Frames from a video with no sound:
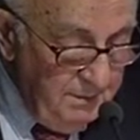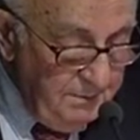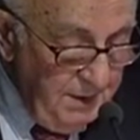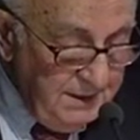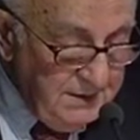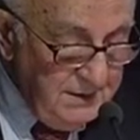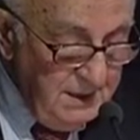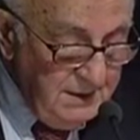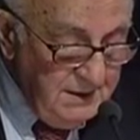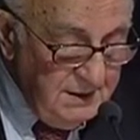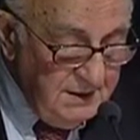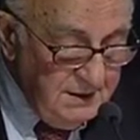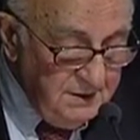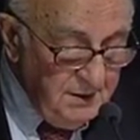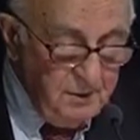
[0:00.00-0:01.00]
But this
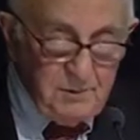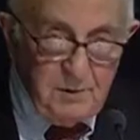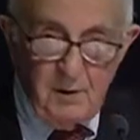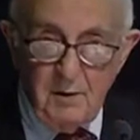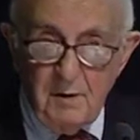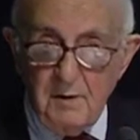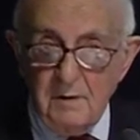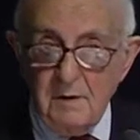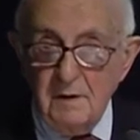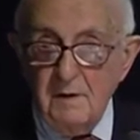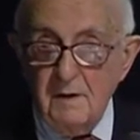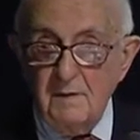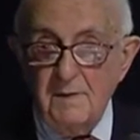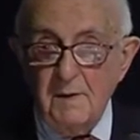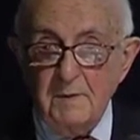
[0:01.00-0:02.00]
is not
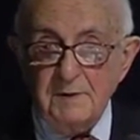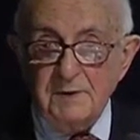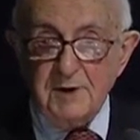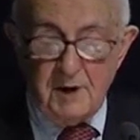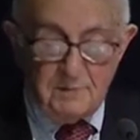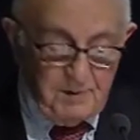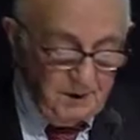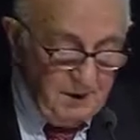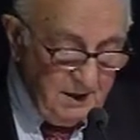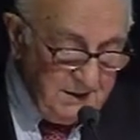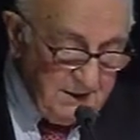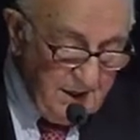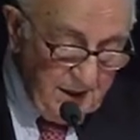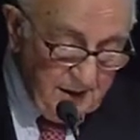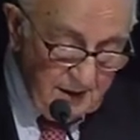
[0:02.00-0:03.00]
all of our
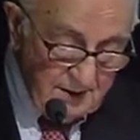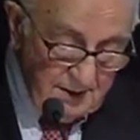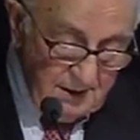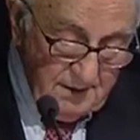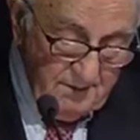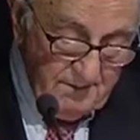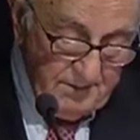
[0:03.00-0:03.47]
tribunal's legacy.